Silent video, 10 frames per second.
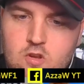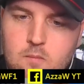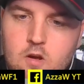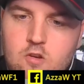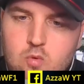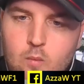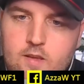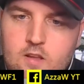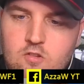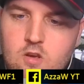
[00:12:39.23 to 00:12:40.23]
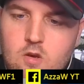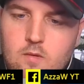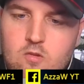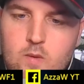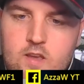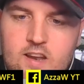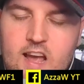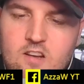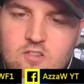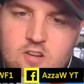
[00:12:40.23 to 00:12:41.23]
much, what we can do is we can
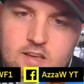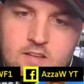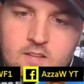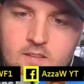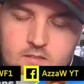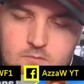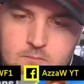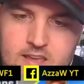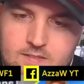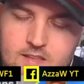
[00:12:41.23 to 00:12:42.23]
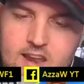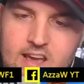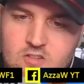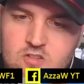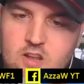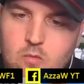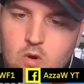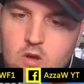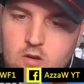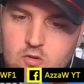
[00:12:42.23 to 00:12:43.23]
actually make the next stint
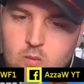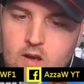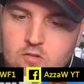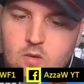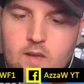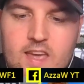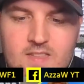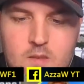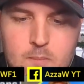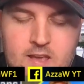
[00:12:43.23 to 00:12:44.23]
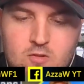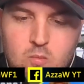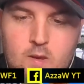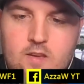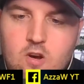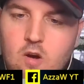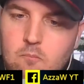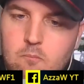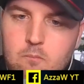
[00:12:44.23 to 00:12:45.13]
work as well. So in the pits we come.